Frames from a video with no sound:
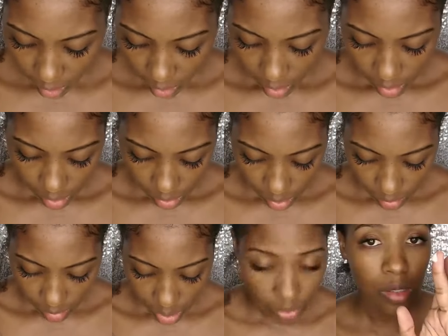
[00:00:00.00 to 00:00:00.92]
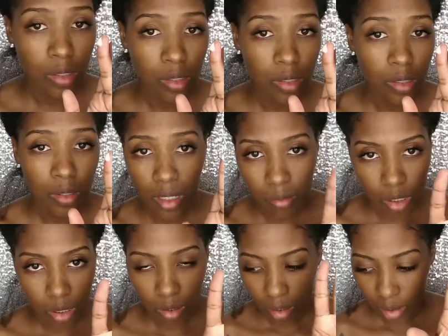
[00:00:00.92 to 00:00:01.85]
So just for this one strand, I'm just
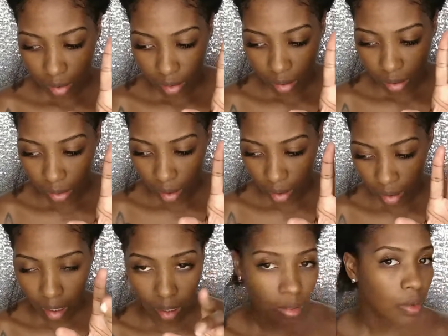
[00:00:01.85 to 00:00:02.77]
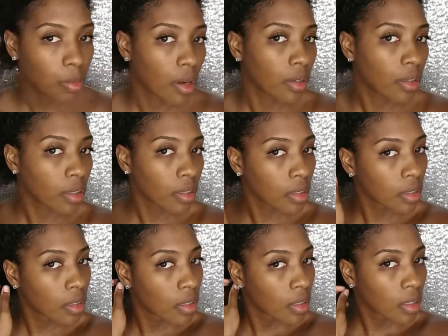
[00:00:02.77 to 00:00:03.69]
going to use like a dot of the product,
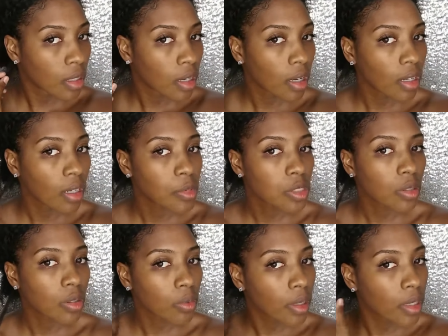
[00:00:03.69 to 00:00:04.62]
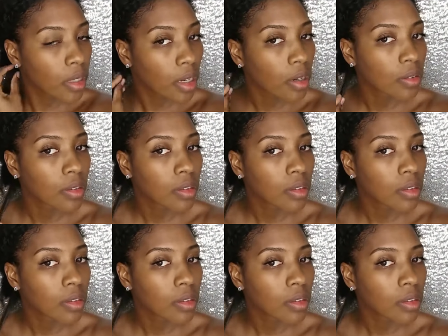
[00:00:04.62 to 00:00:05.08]
and I'm just going to run it down